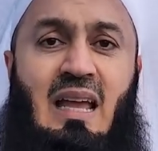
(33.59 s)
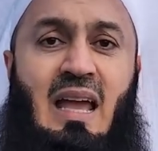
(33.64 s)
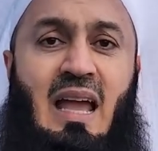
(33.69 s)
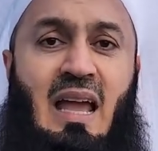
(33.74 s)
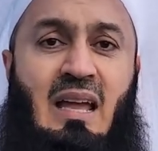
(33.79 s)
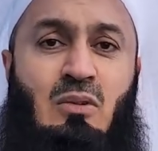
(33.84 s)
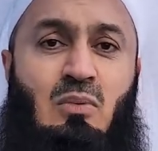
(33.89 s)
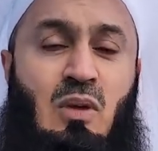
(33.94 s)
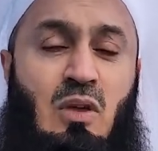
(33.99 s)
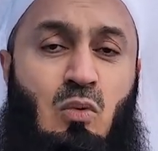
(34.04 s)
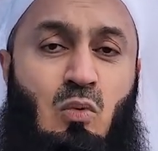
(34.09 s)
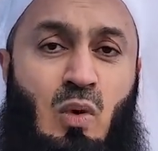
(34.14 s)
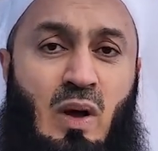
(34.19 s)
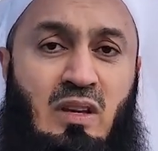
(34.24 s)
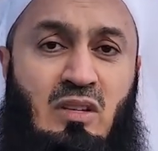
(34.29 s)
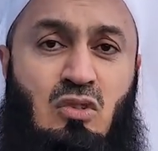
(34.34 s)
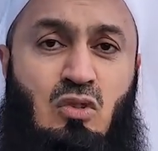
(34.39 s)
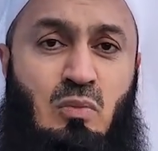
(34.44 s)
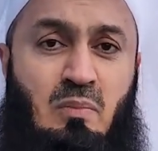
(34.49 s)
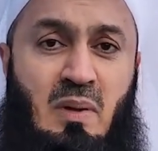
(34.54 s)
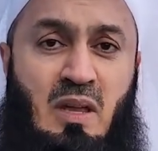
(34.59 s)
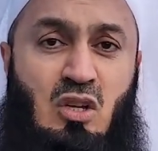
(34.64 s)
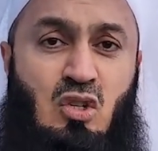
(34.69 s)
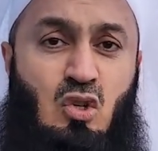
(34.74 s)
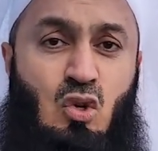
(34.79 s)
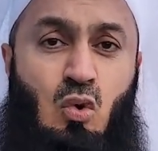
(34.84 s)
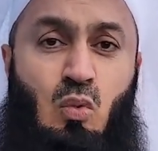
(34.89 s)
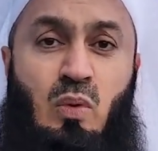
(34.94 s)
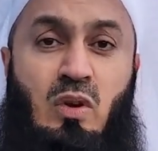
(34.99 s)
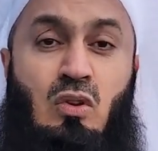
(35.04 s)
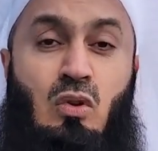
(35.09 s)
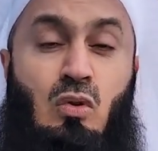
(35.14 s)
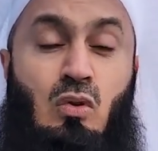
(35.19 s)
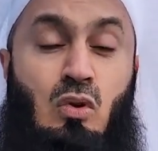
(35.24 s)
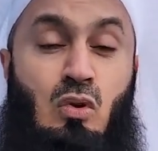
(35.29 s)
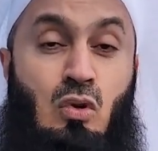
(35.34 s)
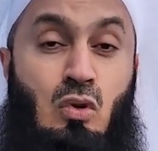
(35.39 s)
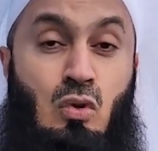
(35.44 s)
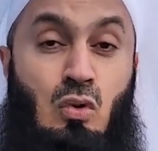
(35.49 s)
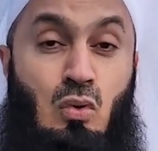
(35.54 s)
And we want to make sure we don't
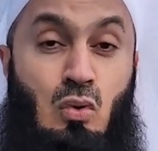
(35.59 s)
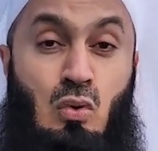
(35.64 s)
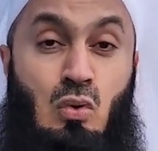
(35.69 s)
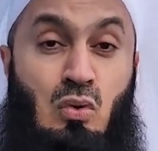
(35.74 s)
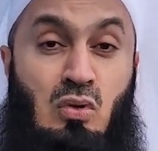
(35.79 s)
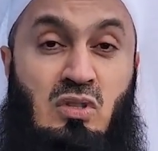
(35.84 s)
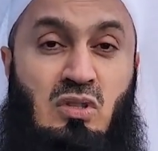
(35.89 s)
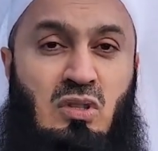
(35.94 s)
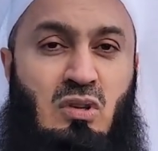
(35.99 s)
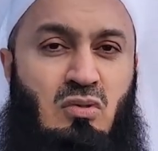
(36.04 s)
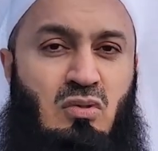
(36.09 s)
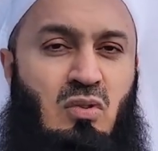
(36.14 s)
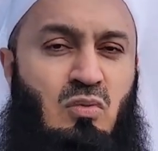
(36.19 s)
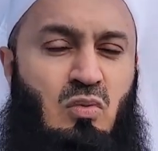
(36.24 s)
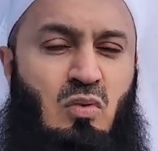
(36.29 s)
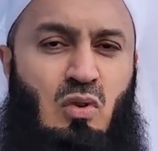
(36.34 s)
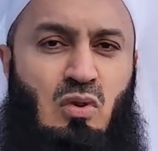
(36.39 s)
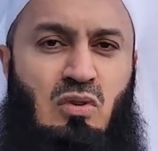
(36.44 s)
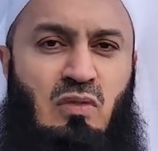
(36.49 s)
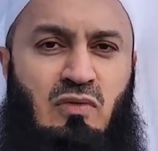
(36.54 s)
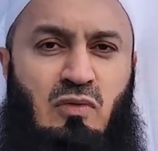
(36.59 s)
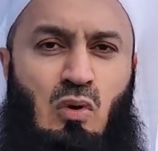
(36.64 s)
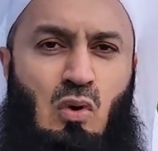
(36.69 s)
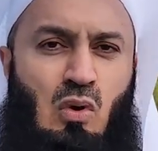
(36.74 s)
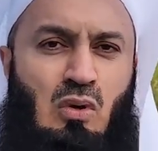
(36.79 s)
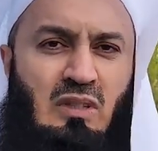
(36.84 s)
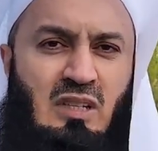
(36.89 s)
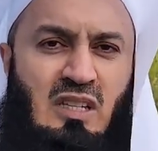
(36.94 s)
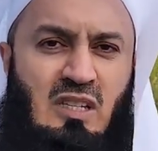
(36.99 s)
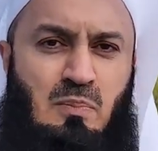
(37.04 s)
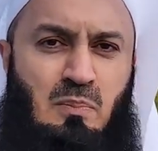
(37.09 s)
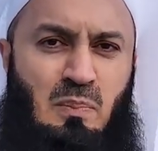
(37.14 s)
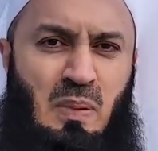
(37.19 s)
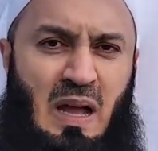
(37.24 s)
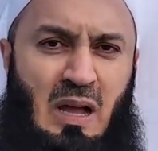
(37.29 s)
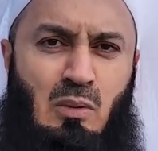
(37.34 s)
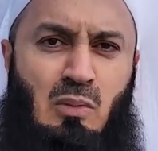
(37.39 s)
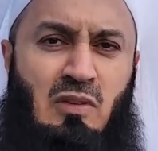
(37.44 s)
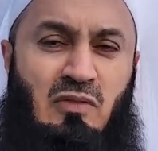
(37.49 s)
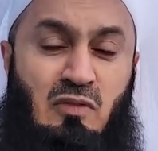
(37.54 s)
lose the reward of all these
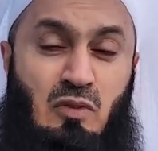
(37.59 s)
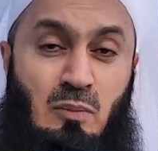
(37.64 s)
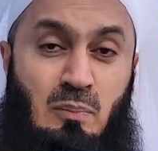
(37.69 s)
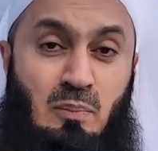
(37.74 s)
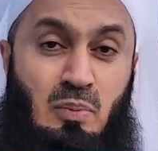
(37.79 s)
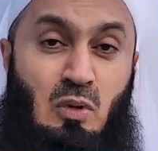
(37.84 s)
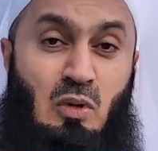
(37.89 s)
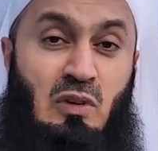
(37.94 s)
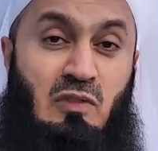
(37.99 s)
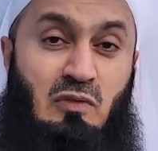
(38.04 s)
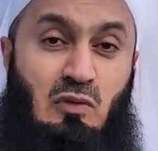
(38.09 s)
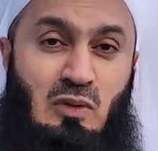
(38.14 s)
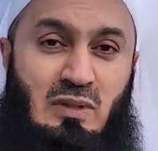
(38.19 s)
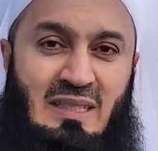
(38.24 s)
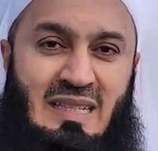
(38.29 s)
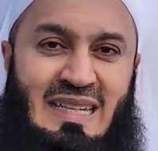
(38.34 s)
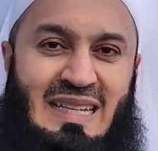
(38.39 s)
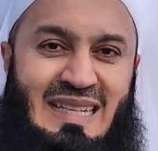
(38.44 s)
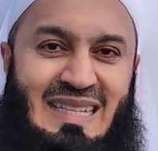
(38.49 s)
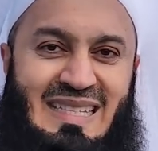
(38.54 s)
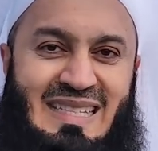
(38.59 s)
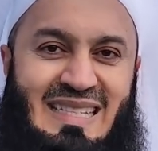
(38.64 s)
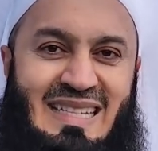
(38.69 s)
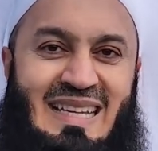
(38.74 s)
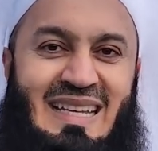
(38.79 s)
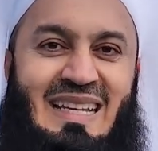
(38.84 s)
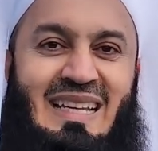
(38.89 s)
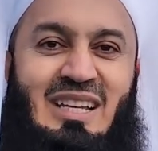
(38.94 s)
powerful, beautiful deeds.